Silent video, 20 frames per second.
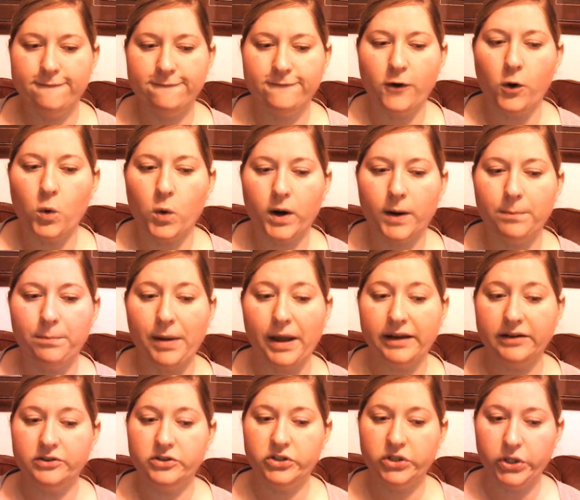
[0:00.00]
4
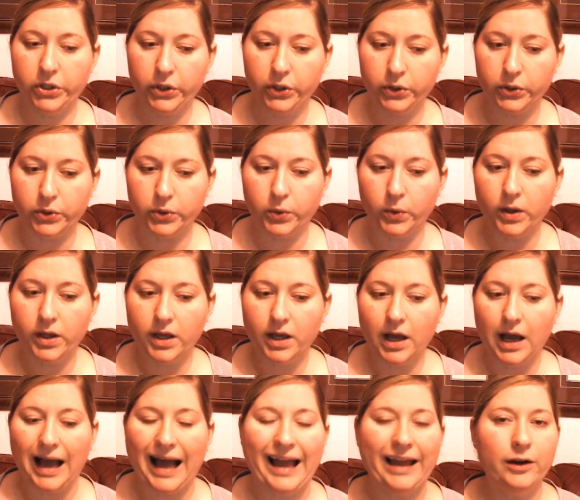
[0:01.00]
by 2,
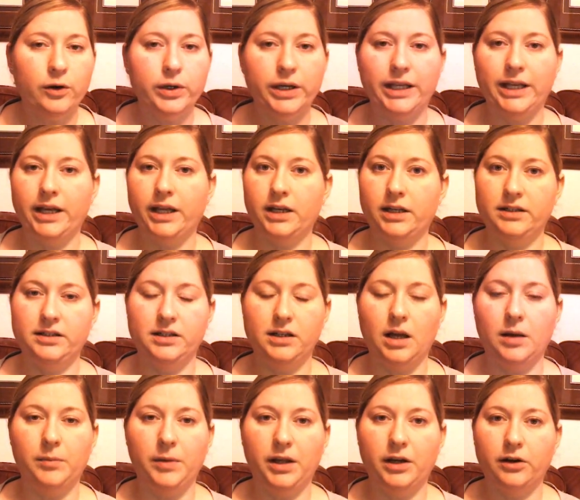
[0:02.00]
I already get a
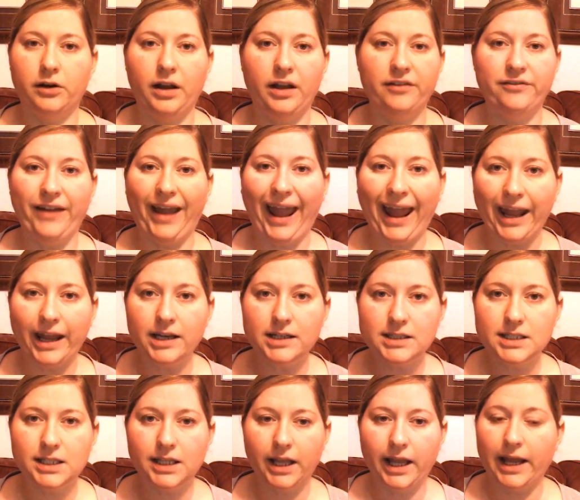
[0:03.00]
denominator of
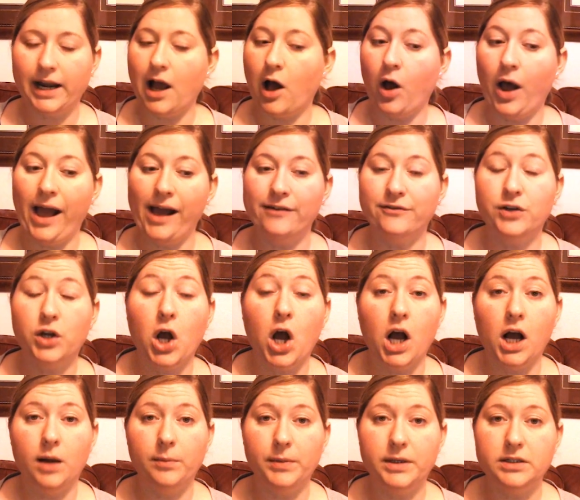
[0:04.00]
8 and I'll have
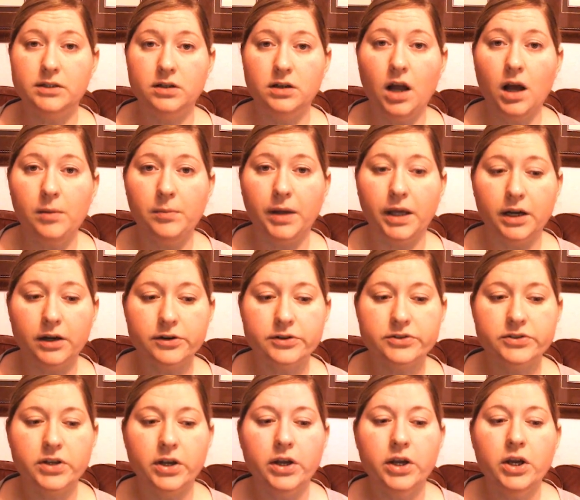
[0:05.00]
common
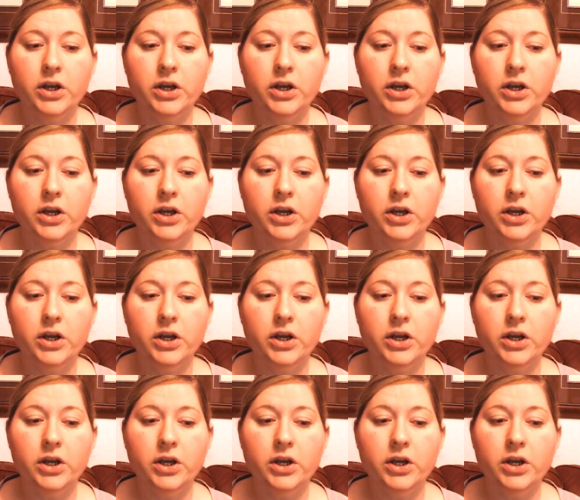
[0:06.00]
denominators.